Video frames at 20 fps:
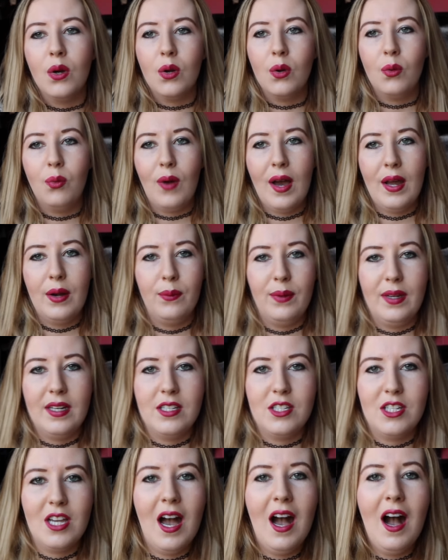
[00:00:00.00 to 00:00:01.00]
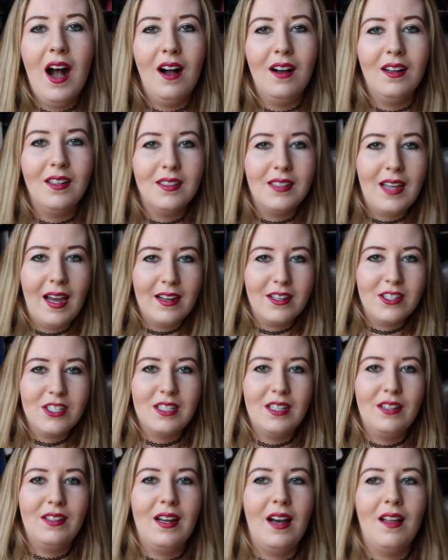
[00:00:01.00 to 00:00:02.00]
quite a weird child,
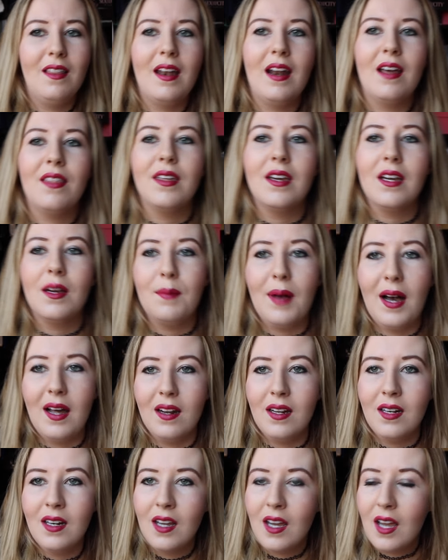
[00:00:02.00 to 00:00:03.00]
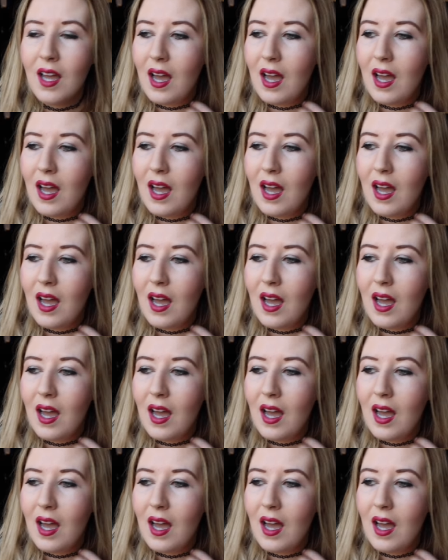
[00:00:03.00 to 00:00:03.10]
actually, now that I think about it.